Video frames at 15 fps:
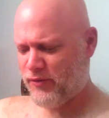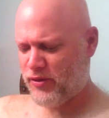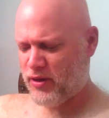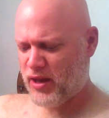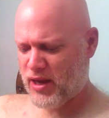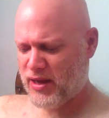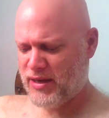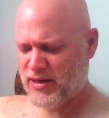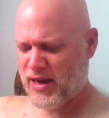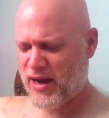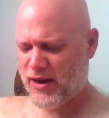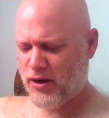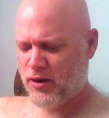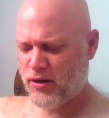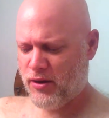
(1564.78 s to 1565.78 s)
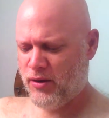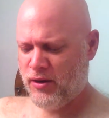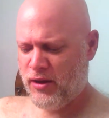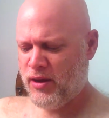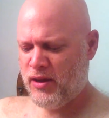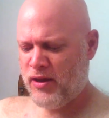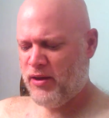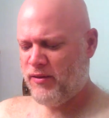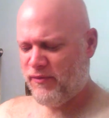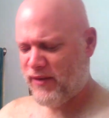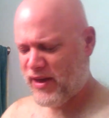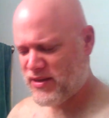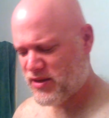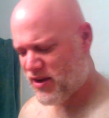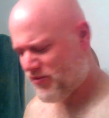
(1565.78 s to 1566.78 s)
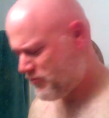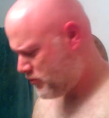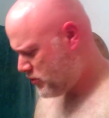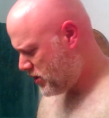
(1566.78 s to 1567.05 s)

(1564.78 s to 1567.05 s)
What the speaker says: of the Lucky Tiger fades off